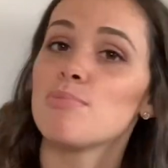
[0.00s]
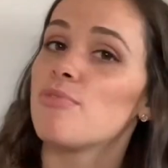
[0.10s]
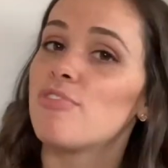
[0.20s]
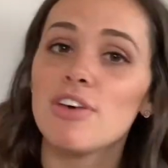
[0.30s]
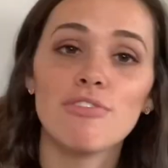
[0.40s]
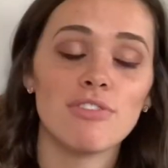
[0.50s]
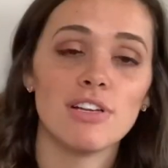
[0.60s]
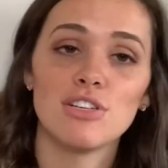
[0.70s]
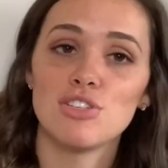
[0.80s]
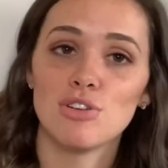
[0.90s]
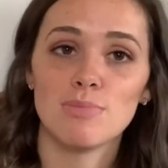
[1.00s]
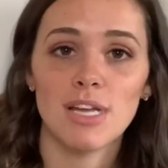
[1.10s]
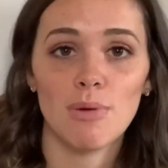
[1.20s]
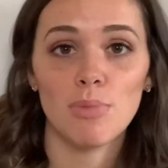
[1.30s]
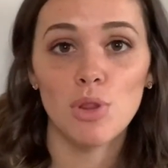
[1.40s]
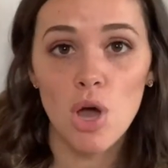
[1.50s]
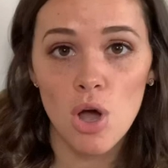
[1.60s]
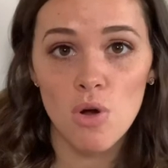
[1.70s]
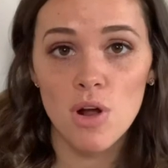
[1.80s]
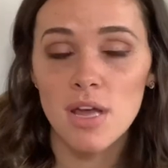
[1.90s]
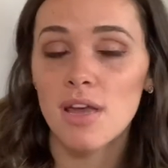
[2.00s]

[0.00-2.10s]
feel free to shoot them down below.